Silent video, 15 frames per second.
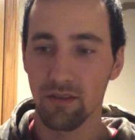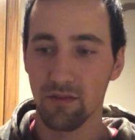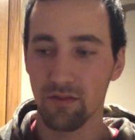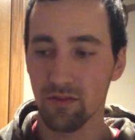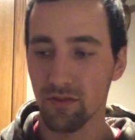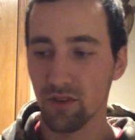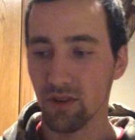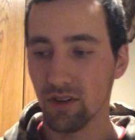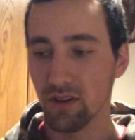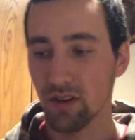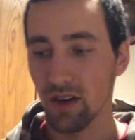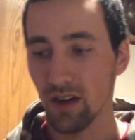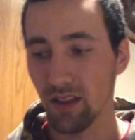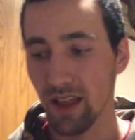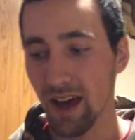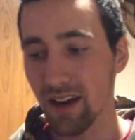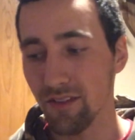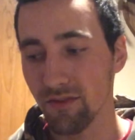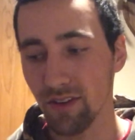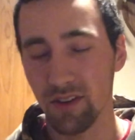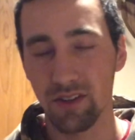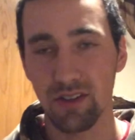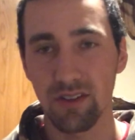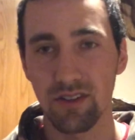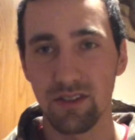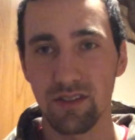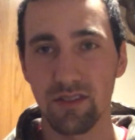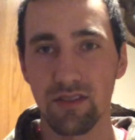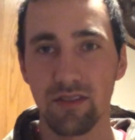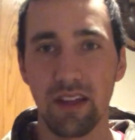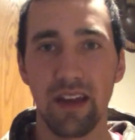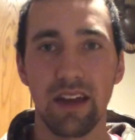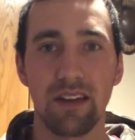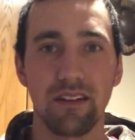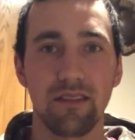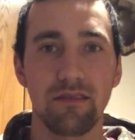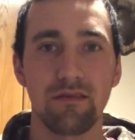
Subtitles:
For a lot of hunters that